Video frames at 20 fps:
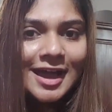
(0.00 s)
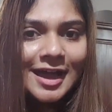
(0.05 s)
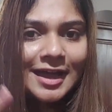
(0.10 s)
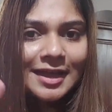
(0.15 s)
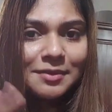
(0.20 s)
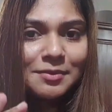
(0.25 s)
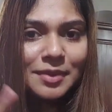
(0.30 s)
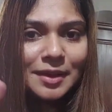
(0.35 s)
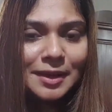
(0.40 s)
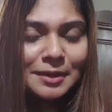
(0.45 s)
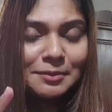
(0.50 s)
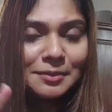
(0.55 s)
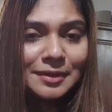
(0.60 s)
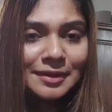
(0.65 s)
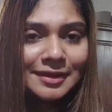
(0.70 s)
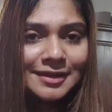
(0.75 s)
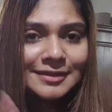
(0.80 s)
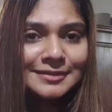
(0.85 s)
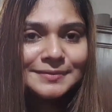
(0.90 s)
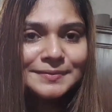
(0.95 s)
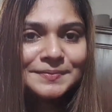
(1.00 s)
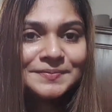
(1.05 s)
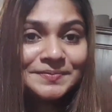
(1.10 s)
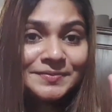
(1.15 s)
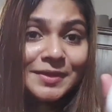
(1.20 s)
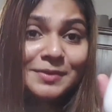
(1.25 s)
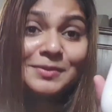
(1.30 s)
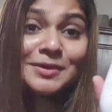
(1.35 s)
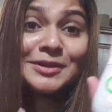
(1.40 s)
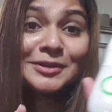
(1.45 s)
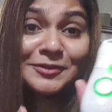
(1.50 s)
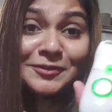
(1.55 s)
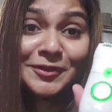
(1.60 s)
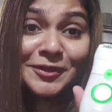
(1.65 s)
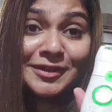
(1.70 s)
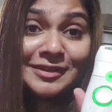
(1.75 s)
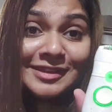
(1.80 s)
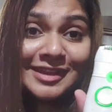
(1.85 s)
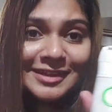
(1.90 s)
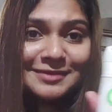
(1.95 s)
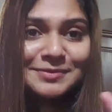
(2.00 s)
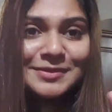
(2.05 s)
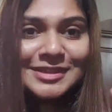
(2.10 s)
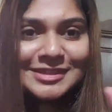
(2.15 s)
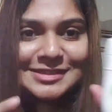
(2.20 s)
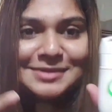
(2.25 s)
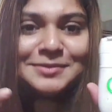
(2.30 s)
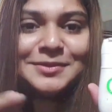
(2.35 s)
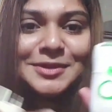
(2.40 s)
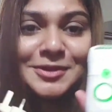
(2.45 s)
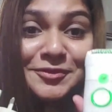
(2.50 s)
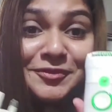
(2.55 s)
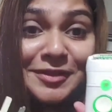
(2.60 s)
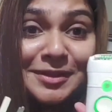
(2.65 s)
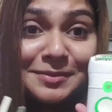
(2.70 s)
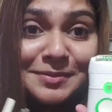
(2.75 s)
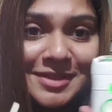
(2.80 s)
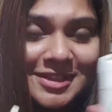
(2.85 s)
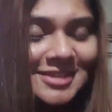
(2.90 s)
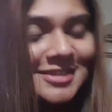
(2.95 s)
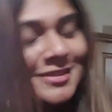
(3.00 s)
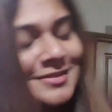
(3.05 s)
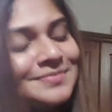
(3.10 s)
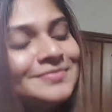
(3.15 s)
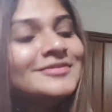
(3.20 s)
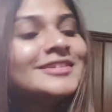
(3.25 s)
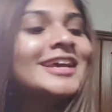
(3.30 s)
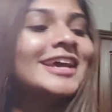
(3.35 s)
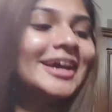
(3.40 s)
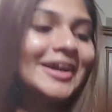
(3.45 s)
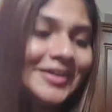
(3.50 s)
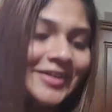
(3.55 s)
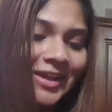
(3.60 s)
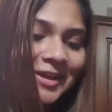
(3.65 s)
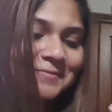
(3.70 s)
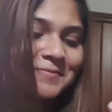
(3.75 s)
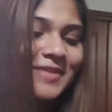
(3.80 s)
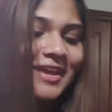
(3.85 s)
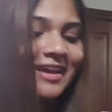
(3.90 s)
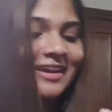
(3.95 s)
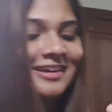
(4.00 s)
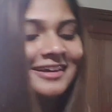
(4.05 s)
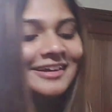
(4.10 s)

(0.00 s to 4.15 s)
Hi, baby. I'm gonna avoid that because I'm gonna build this. Okay.